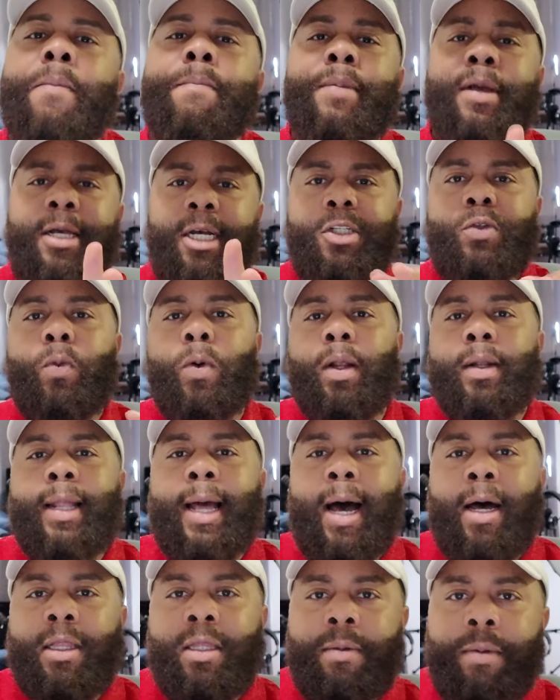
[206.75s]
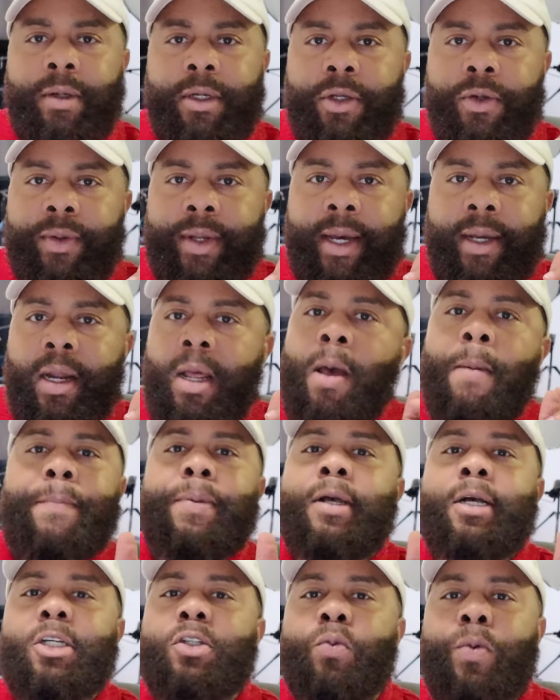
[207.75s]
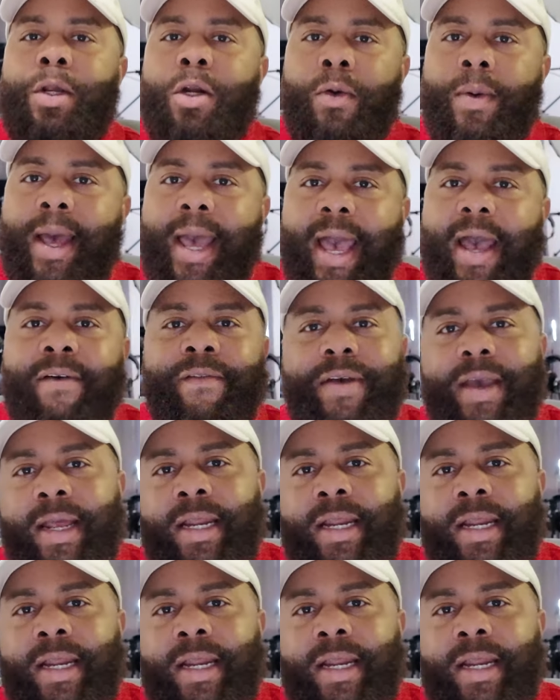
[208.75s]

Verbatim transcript: because we allow them to do that because we don't have